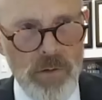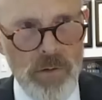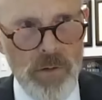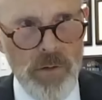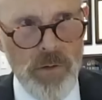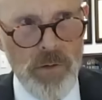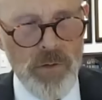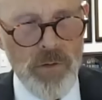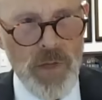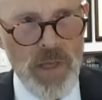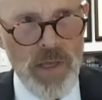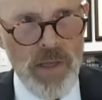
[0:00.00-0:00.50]

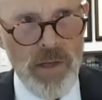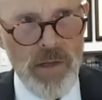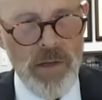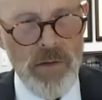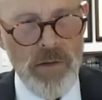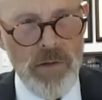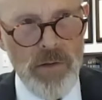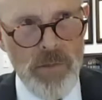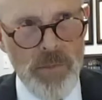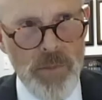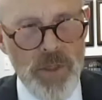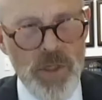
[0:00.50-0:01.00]
is that
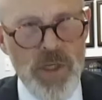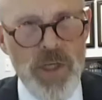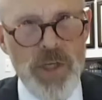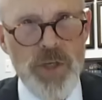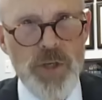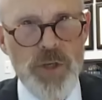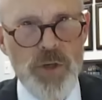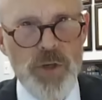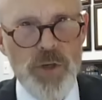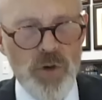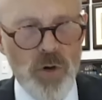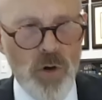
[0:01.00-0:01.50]
the
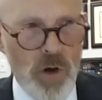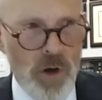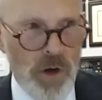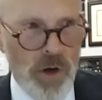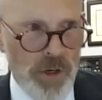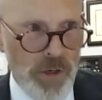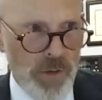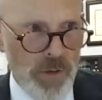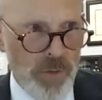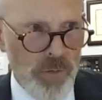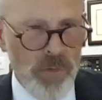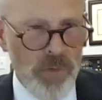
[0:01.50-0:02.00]
petitioner
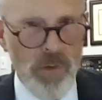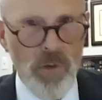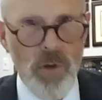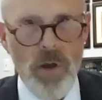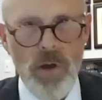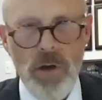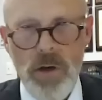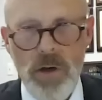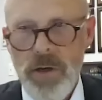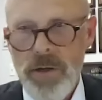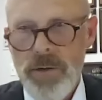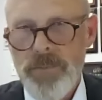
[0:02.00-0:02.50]
argued,
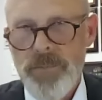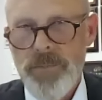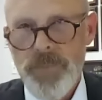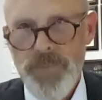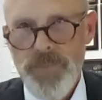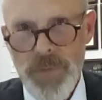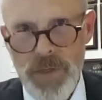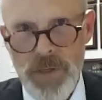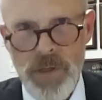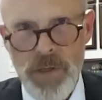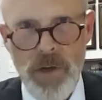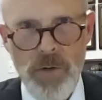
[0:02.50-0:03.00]
look,
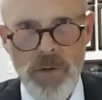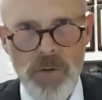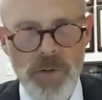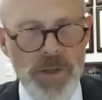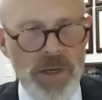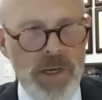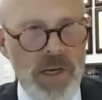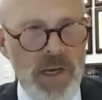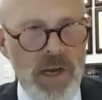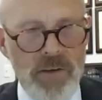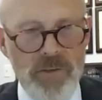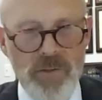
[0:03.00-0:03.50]
you know,
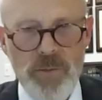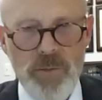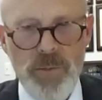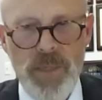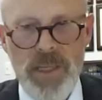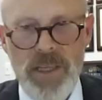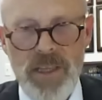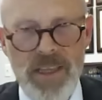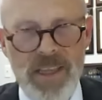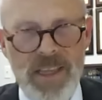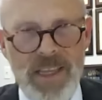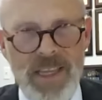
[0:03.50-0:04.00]
the
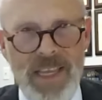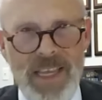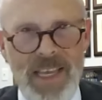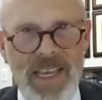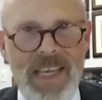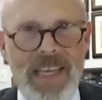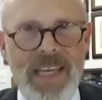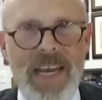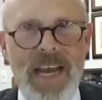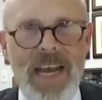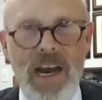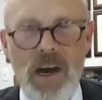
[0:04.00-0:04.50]
government
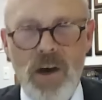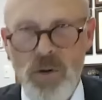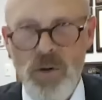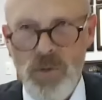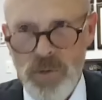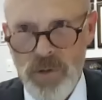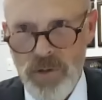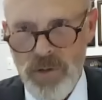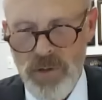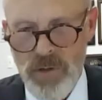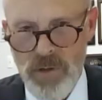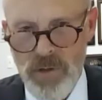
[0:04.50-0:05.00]
laid
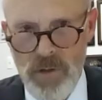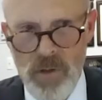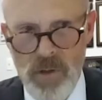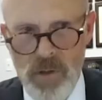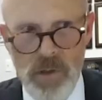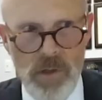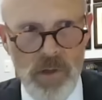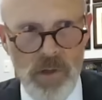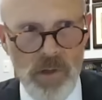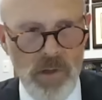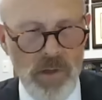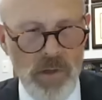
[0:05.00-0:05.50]
out
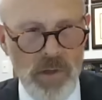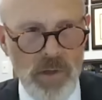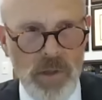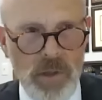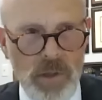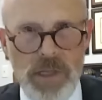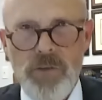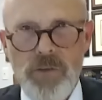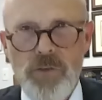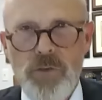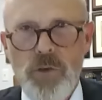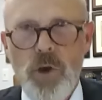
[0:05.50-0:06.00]

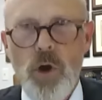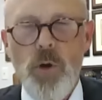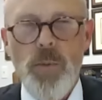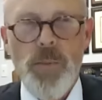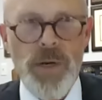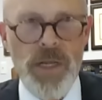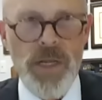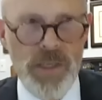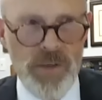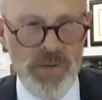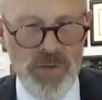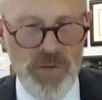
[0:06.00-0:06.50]
in its
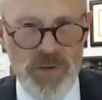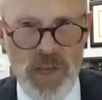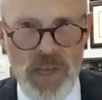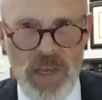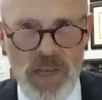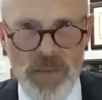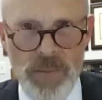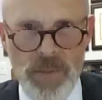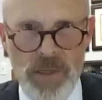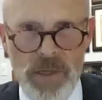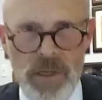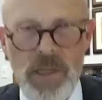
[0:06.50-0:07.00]
opening
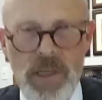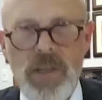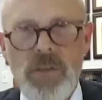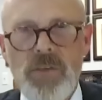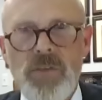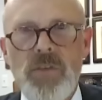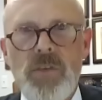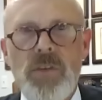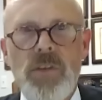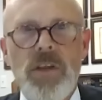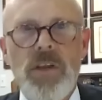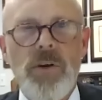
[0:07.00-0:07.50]
statement
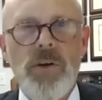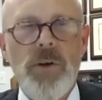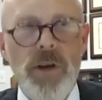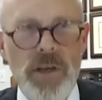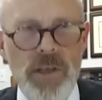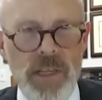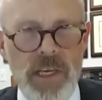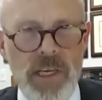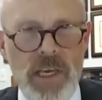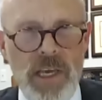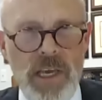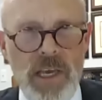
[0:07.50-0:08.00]
its
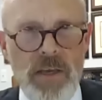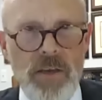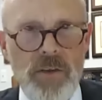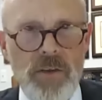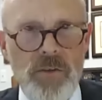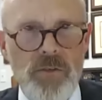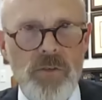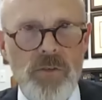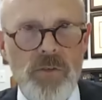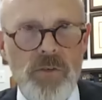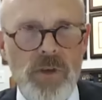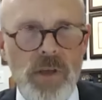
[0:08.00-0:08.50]
theory of the
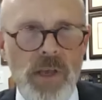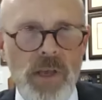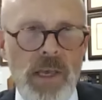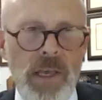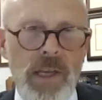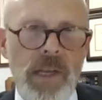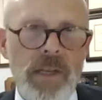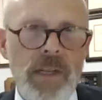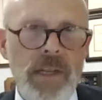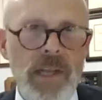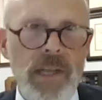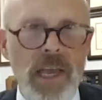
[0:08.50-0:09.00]
case,
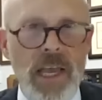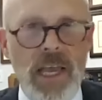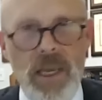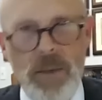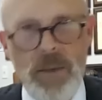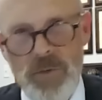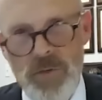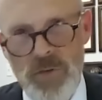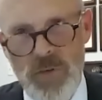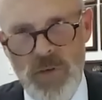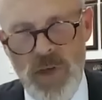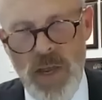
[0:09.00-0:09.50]
and it
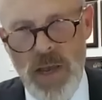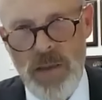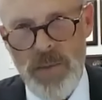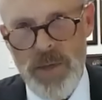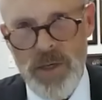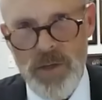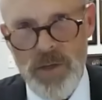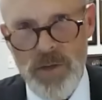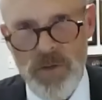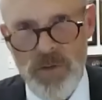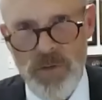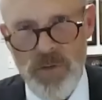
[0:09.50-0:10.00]
named
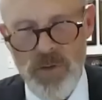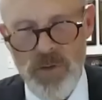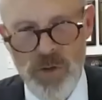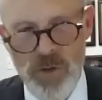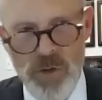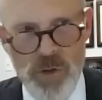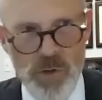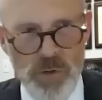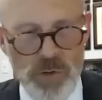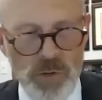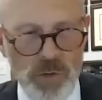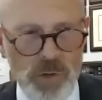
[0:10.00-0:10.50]
Samia as the
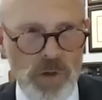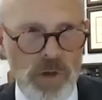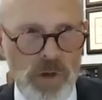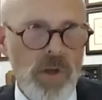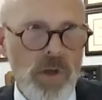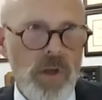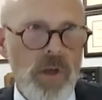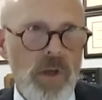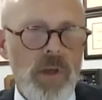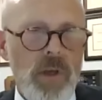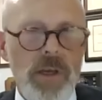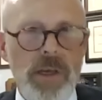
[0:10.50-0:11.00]
shooter,
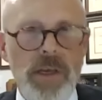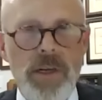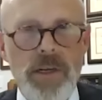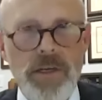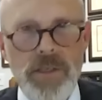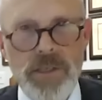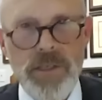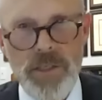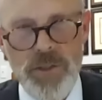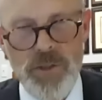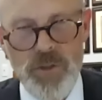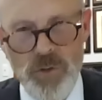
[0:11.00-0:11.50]
and
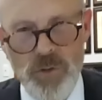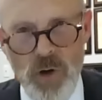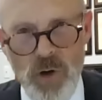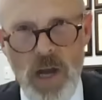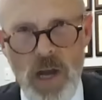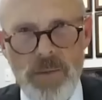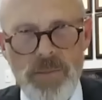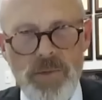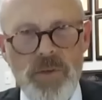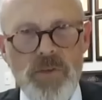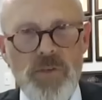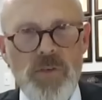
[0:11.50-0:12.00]
it
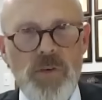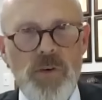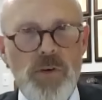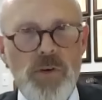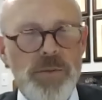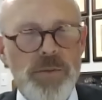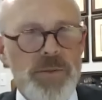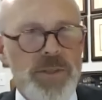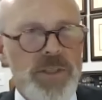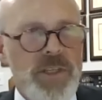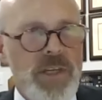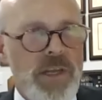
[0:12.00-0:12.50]
described the
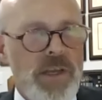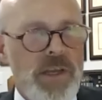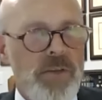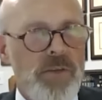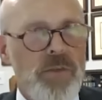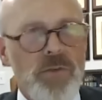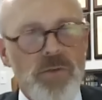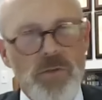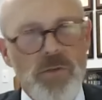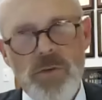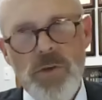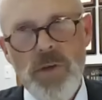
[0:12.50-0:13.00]

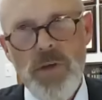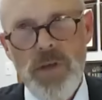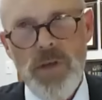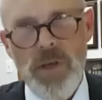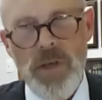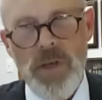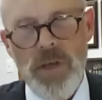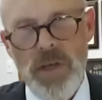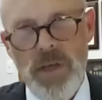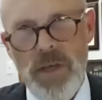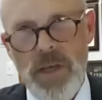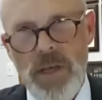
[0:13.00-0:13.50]
circumstances.
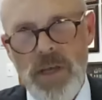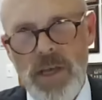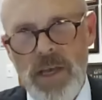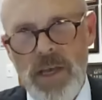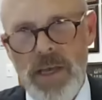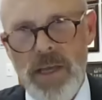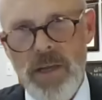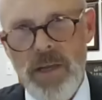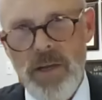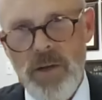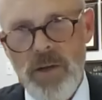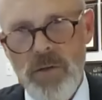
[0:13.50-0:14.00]

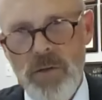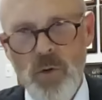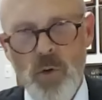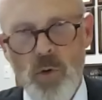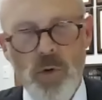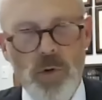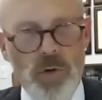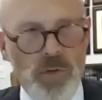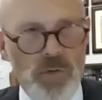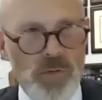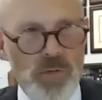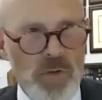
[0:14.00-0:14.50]
And of
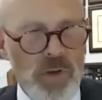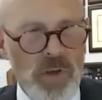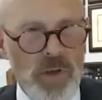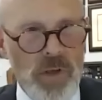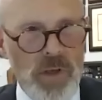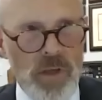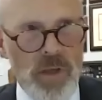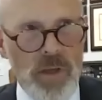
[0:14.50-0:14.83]
course,